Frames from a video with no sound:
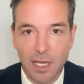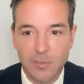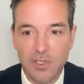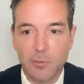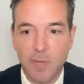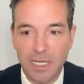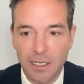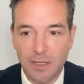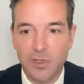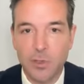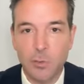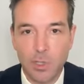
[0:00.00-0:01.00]
I'm sure many of
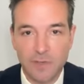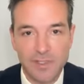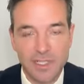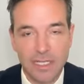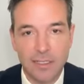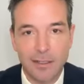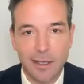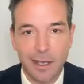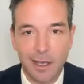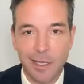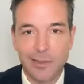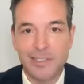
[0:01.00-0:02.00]
you would have seen
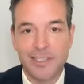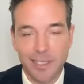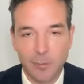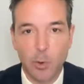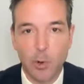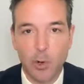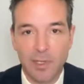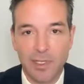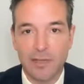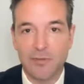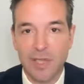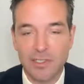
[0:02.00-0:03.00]
the Singapore
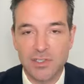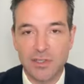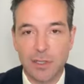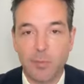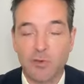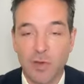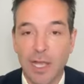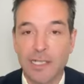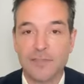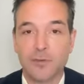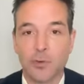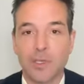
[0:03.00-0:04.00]
Convention that
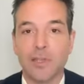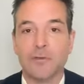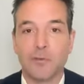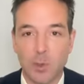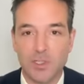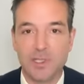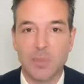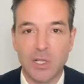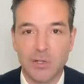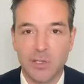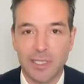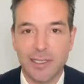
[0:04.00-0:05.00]
provides for the
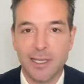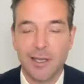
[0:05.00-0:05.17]
enforceability